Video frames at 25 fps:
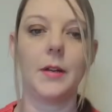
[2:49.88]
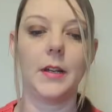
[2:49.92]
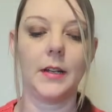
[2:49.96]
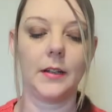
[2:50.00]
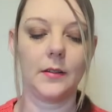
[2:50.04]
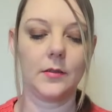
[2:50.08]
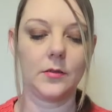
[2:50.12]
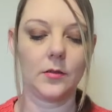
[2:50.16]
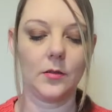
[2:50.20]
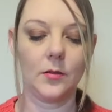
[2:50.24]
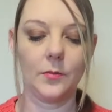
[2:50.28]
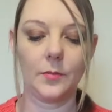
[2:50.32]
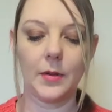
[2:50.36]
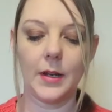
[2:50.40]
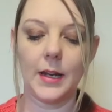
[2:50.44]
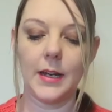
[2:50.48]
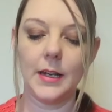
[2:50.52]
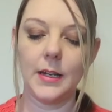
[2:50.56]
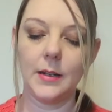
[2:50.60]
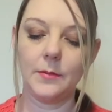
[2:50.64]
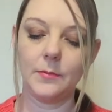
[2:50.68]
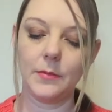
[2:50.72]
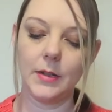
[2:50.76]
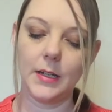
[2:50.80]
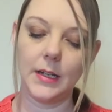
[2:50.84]
picked up
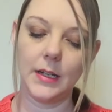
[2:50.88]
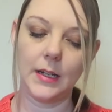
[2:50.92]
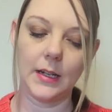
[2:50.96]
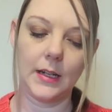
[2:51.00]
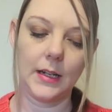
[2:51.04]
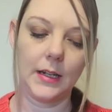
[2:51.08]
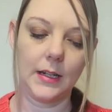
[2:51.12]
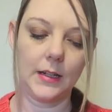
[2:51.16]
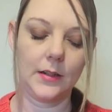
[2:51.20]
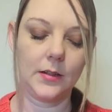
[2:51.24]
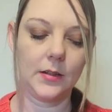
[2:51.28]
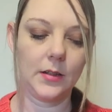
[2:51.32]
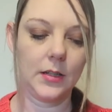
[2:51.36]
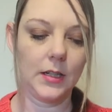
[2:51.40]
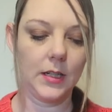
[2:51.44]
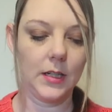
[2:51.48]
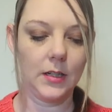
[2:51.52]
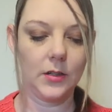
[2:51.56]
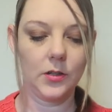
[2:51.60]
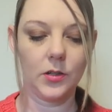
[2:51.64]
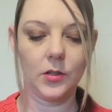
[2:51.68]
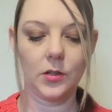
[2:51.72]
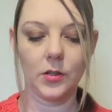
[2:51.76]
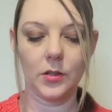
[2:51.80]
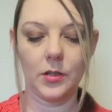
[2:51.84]
Amy a
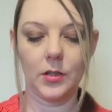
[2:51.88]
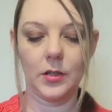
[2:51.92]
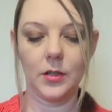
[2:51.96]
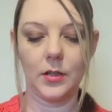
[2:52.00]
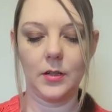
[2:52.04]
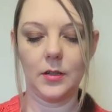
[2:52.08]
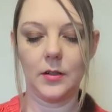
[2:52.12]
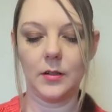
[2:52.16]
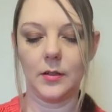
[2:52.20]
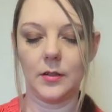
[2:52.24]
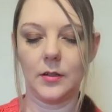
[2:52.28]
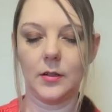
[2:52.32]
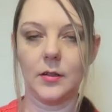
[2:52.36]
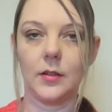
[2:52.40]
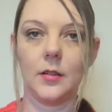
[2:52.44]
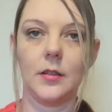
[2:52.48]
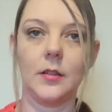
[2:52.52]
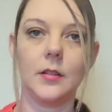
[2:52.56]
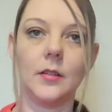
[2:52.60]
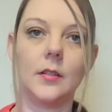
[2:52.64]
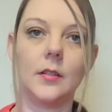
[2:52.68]
t-shirt,